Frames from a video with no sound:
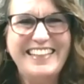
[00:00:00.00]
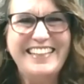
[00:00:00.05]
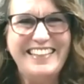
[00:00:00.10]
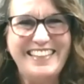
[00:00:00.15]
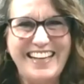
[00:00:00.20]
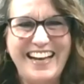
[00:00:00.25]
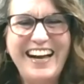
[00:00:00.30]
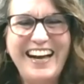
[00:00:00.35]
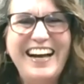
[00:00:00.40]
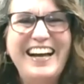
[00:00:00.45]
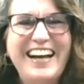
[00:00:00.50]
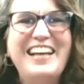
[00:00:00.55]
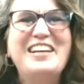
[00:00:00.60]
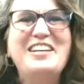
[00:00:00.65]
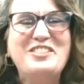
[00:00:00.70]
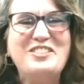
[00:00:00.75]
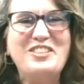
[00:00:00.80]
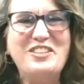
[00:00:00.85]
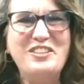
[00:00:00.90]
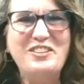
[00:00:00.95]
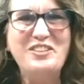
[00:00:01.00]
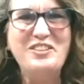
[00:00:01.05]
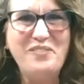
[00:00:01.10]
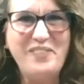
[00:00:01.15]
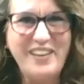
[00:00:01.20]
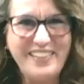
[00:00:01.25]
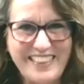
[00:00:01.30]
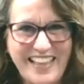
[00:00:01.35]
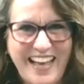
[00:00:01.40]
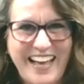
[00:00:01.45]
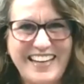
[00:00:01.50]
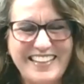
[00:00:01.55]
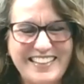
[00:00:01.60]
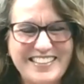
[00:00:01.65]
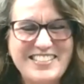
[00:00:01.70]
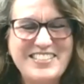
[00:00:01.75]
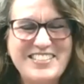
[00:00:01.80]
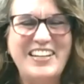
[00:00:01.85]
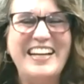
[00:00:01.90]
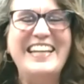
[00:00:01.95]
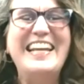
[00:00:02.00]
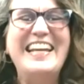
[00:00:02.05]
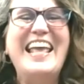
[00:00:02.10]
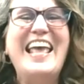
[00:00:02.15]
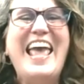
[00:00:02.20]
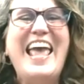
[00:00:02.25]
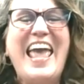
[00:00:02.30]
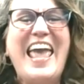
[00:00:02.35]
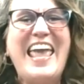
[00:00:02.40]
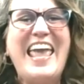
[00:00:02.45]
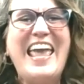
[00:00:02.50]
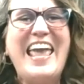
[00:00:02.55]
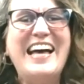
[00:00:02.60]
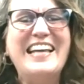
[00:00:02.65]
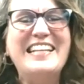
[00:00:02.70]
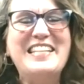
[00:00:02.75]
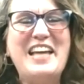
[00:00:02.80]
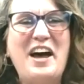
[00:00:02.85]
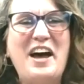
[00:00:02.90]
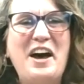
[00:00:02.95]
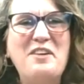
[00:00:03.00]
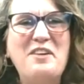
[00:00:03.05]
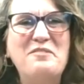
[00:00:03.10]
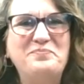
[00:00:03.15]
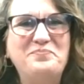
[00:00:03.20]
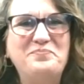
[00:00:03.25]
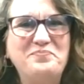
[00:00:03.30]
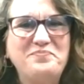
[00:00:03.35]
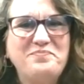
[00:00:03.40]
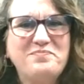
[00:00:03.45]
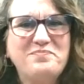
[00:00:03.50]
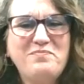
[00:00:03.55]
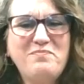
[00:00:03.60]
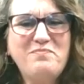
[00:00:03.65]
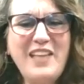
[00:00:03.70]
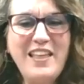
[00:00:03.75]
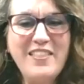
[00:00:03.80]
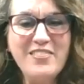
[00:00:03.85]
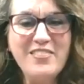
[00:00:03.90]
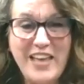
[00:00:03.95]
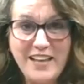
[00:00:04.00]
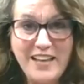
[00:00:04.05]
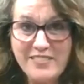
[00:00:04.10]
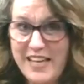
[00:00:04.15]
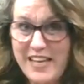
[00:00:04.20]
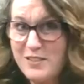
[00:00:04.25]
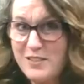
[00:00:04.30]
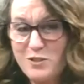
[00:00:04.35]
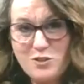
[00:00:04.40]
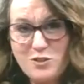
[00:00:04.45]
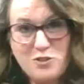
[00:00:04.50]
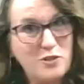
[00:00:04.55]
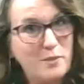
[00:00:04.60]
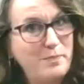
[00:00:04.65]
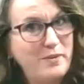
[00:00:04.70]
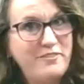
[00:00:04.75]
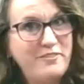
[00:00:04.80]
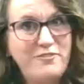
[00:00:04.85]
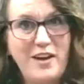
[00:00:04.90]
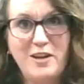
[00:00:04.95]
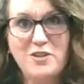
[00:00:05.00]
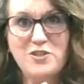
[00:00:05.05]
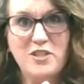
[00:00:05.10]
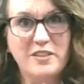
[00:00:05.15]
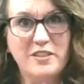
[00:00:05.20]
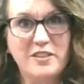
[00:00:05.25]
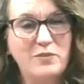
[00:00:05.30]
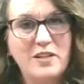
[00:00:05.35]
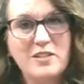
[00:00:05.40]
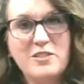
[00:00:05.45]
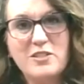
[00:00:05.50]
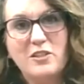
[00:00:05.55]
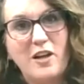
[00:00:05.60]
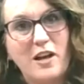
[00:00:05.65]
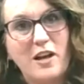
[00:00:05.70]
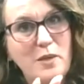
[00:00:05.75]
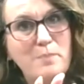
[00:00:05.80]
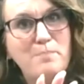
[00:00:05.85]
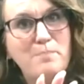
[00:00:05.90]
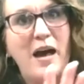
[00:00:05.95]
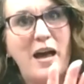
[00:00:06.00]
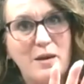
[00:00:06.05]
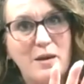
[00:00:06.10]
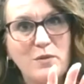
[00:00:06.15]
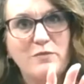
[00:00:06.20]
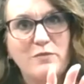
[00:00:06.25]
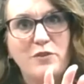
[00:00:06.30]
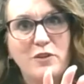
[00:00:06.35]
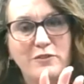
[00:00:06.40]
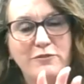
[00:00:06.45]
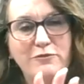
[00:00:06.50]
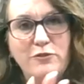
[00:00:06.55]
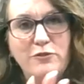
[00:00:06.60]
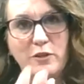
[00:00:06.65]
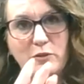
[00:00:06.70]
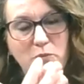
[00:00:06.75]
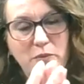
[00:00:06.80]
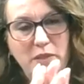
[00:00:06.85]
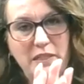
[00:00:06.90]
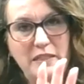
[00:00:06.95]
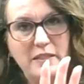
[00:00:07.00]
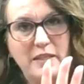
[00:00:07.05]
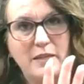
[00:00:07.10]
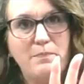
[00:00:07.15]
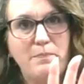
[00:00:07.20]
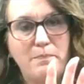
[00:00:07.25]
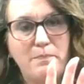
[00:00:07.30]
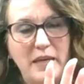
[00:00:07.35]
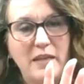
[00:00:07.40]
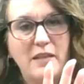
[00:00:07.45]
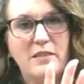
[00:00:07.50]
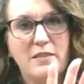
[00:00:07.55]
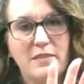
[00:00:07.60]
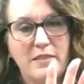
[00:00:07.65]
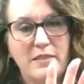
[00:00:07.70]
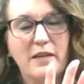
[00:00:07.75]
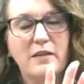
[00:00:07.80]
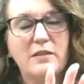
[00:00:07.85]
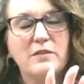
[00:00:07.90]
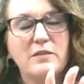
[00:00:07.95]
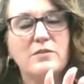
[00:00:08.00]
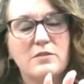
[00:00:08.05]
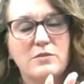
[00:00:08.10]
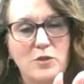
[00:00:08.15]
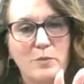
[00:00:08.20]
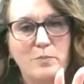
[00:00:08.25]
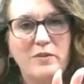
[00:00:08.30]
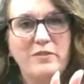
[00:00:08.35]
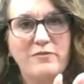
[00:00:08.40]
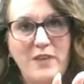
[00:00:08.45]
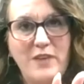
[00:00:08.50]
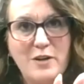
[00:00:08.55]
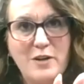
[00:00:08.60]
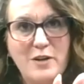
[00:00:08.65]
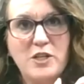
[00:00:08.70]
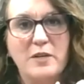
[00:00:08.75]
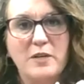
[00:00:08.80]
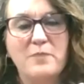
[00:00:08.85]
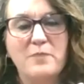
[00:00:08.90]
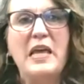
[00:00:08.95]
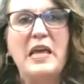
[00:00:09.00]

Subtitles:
Yeah, so you know what that is, right? And that's a strip of fascia that runs along the bottom of your foot, really big, thick strip of fascia